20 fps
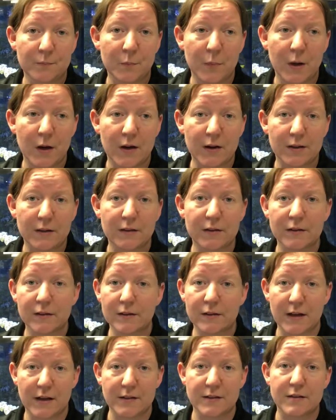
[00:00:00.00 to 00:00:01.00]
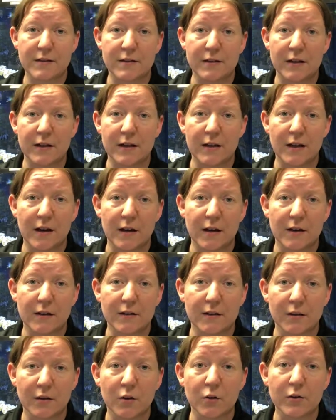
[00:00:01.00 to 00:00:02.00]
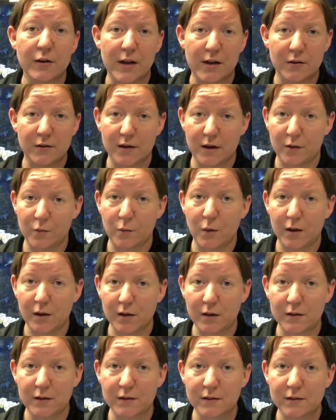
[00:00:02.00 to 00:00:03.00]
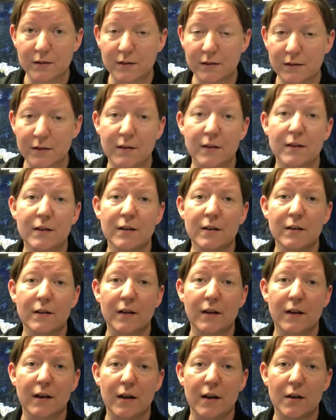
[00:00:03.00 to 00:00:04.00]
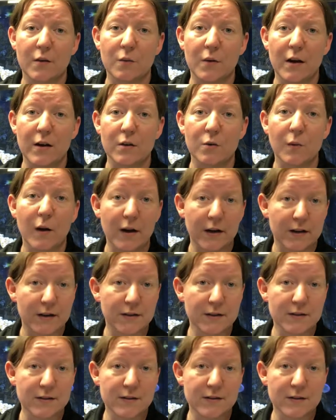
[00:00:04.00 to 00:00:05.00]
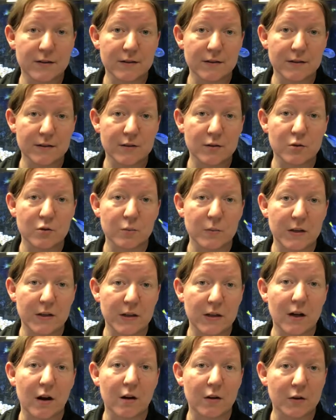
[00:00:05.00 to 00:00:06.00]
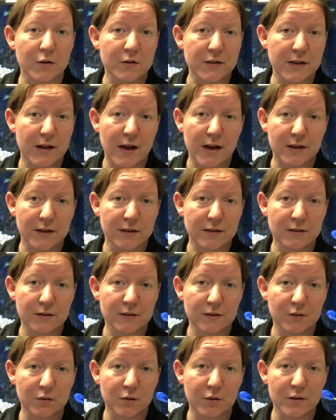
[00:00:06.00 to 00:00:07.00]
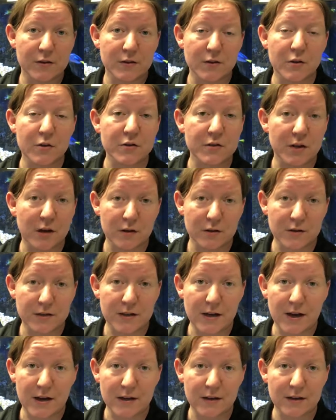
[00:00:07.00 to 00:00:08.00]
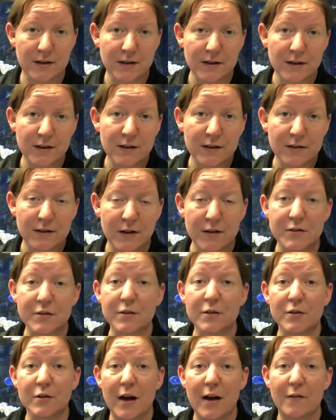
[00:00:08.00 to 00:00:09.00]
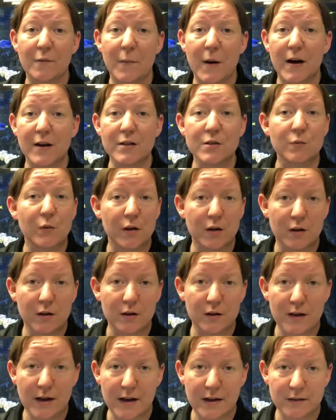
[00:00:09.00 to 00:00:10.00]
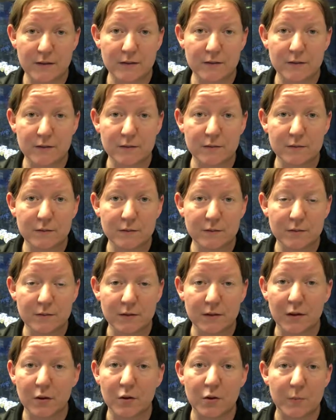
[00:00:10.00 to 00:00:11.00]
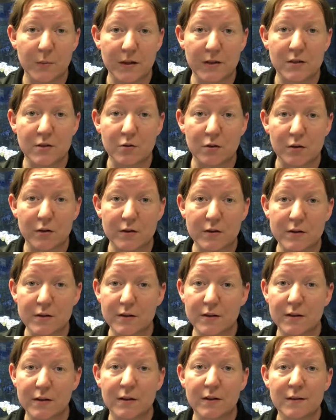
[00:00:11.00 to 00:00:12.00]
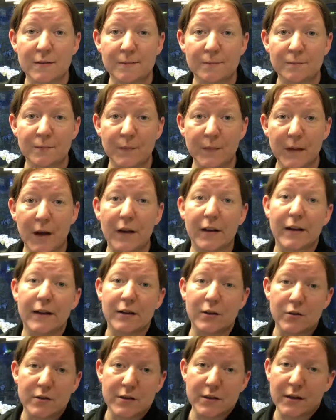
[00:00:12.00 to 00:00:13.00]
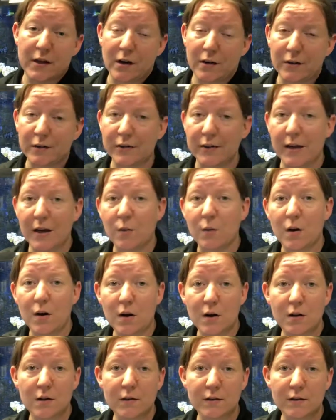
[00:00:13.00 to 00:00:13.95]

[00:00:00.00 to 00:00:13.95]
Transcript: But that's the lowdown on water and why you want it to be RODI or as close to RODI. They also have boxed water at you know, the big stores, I like using RODI water.